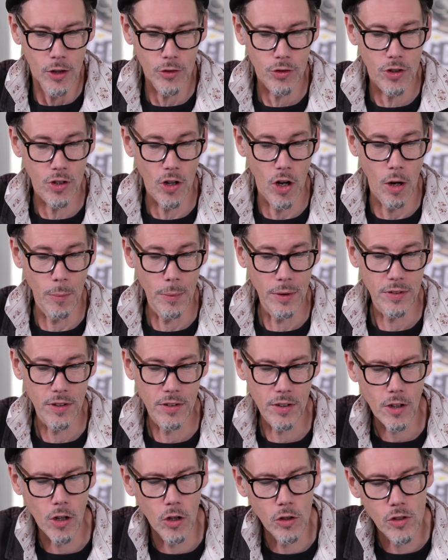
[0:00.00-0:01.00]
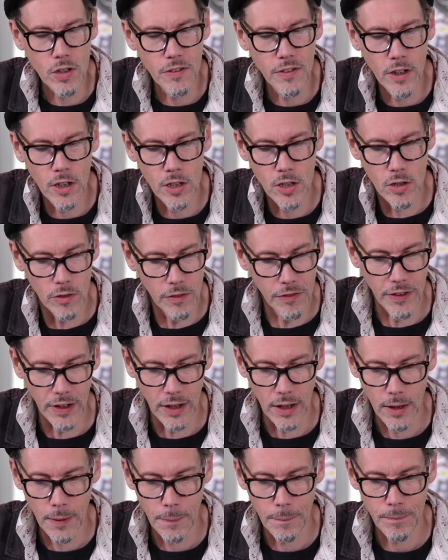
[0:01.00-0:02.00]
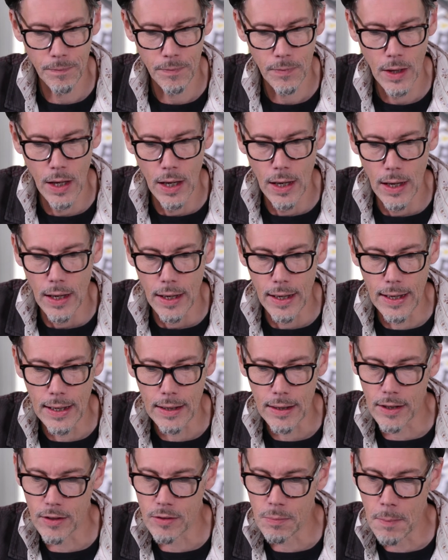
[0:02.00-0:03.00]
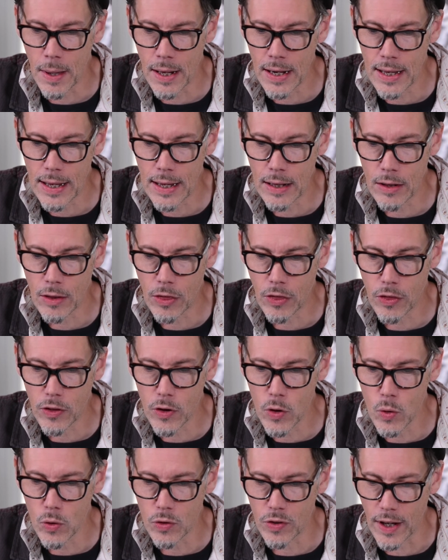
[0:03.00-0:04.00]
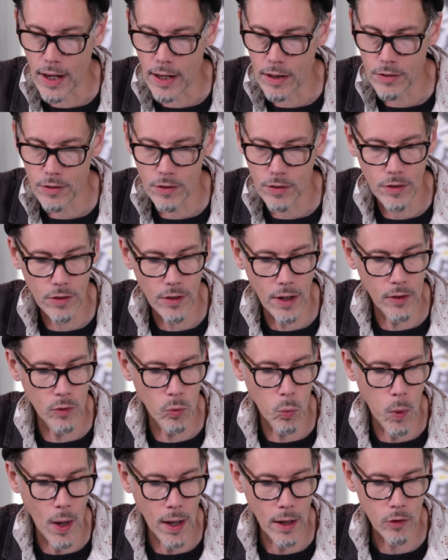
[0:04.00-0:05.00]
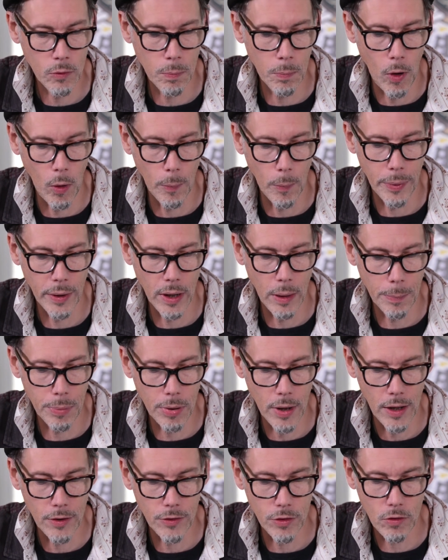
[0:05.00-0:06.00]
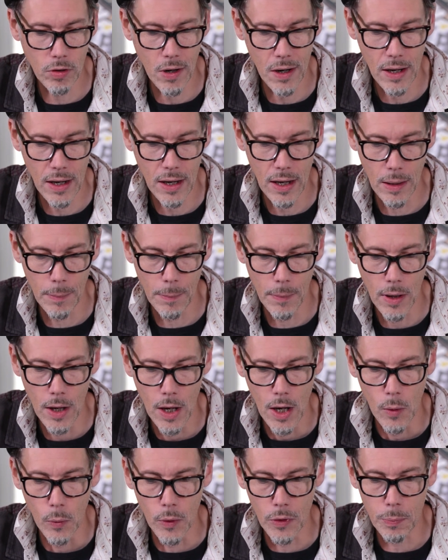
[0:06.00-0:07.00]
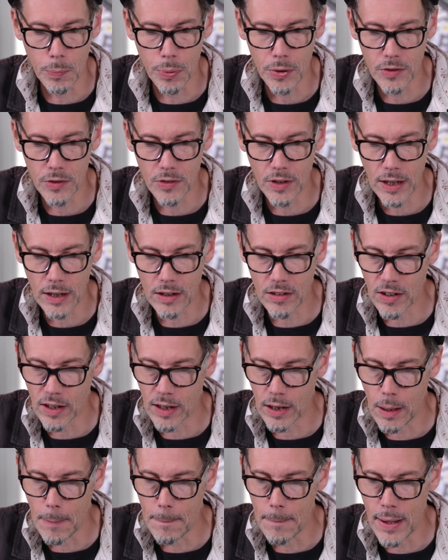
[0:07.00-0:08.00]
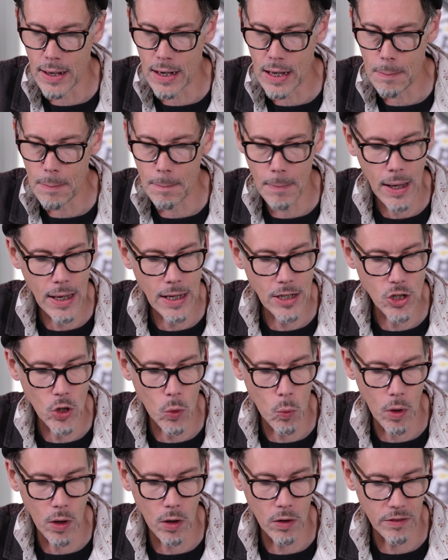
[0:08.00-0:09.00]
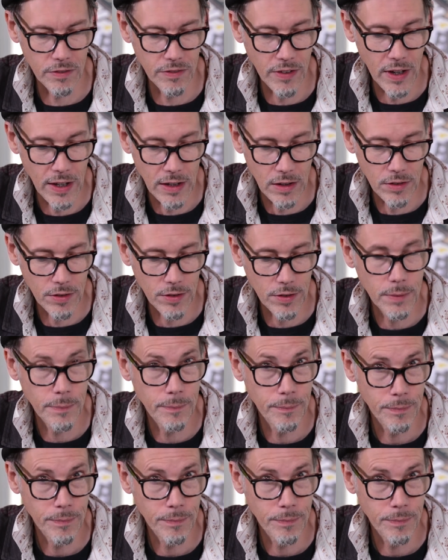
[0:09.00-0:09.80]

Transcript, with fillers: Nostradamus is a controversial figure. He, his many enthusiasts, as well as popular press, credit him with predicting many major world events,